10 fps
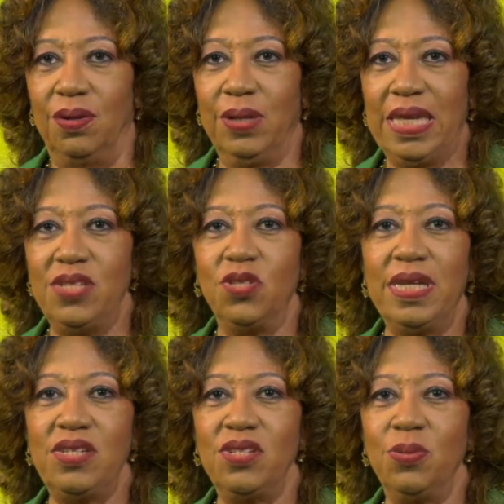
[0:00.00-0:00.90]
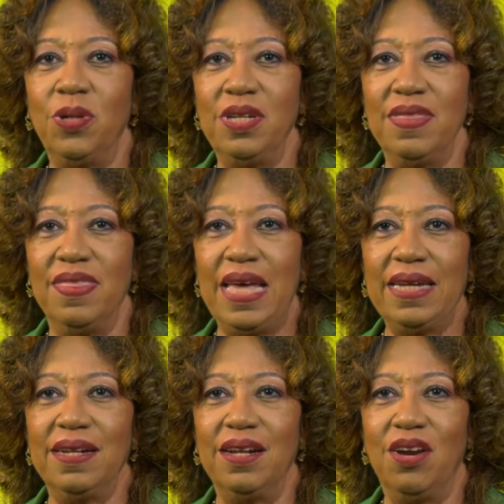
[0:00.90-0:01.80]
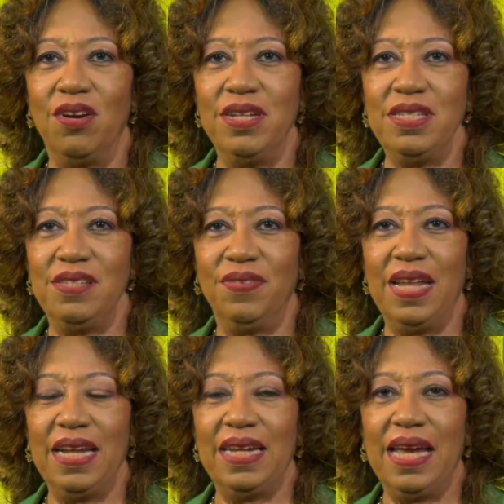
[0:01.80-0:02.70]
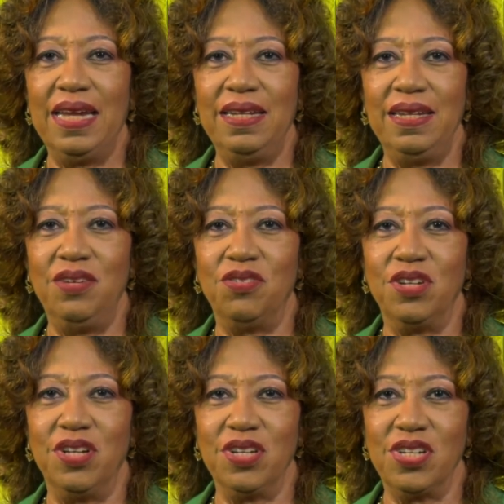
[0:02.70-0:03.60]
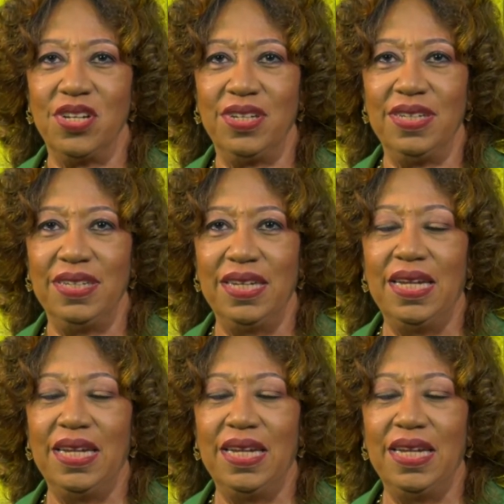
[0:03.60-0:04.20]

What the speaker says: Okay, so I just want to thank Lawrence for that kind introduction